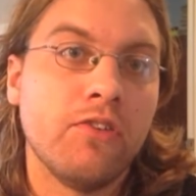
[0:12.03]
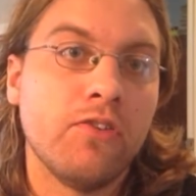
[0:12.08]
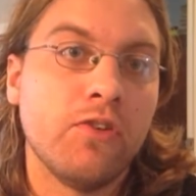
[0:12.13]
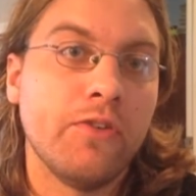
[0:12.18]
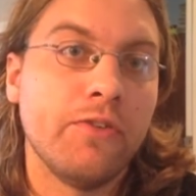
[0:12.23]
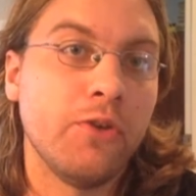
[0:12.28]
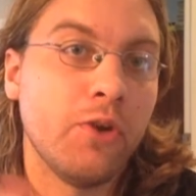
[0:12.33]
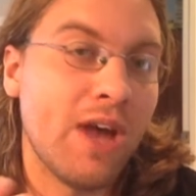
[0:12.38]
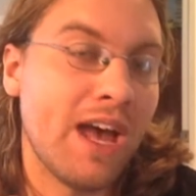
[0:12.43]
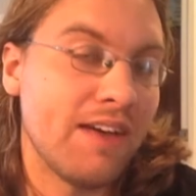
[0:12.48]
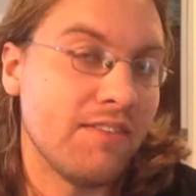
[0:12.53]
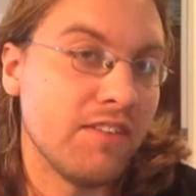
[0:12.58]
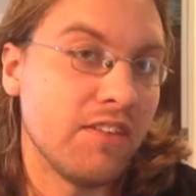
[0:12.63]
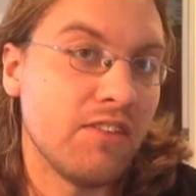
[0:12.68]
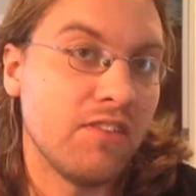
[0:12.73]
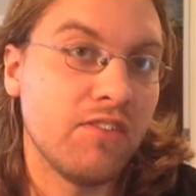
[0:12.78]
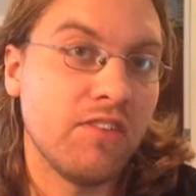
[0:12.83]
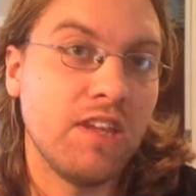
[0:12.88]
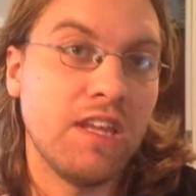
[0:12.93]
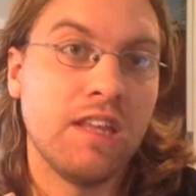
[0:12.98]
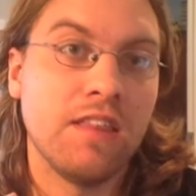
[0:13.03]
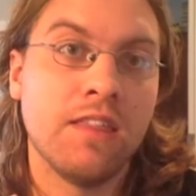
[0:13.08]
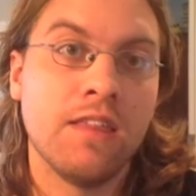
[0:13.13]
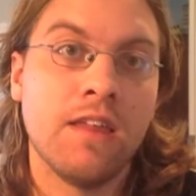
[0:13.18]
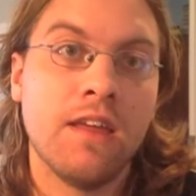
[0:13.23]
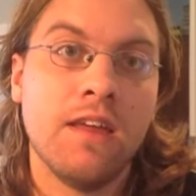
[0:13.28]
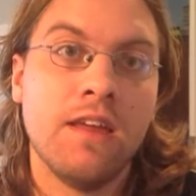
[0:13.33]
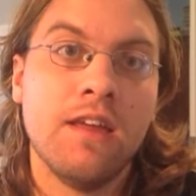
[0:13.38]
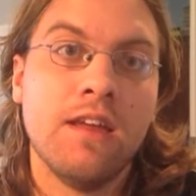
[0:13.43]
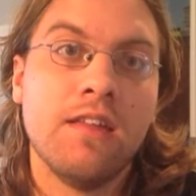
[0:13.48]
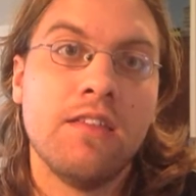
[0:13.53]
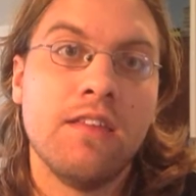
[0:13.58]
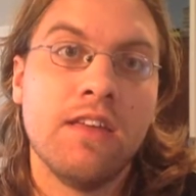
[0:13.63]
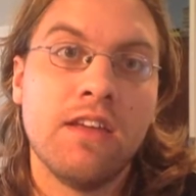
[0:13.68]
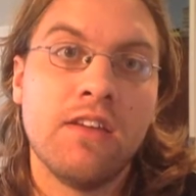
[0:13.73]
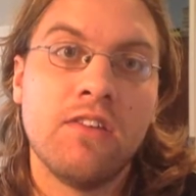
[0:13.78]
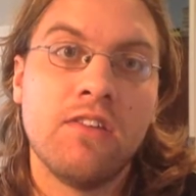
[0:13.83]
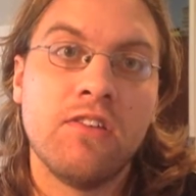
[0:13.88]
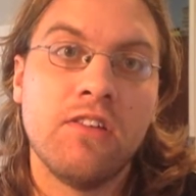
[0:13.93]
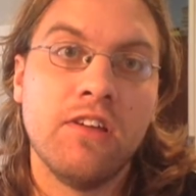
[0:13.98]
so if you haven't seen
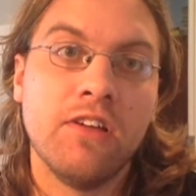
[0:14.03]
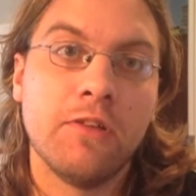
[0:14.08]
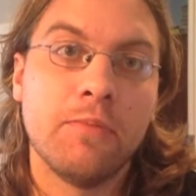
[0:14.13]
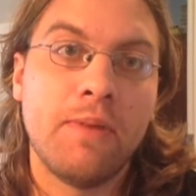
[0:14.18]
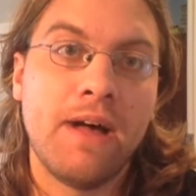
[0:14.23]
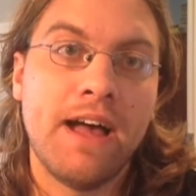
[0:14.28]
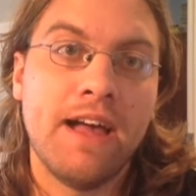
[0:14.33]
S.H.I.E.L.D.